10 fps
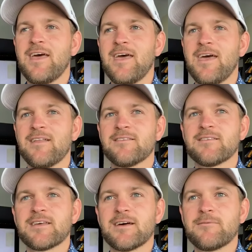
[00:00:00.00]

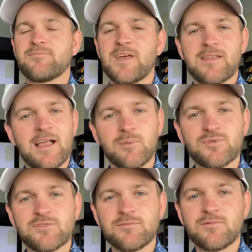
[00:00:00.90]
and um, that
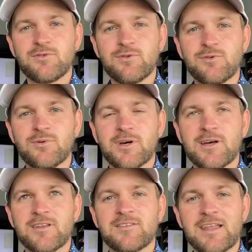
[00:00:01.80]
helps to
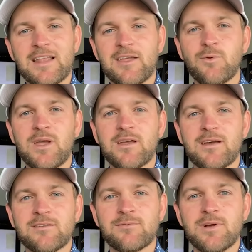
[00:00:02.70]
uh, settling
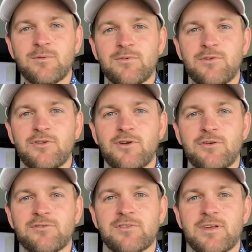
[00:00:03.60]
quicker as well with your
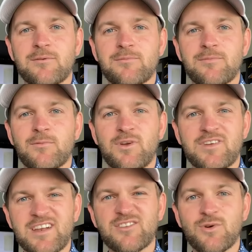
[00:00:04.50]
nerves um, when
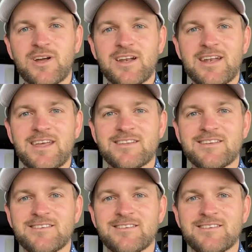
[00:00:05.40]
you've got a scorecard in hand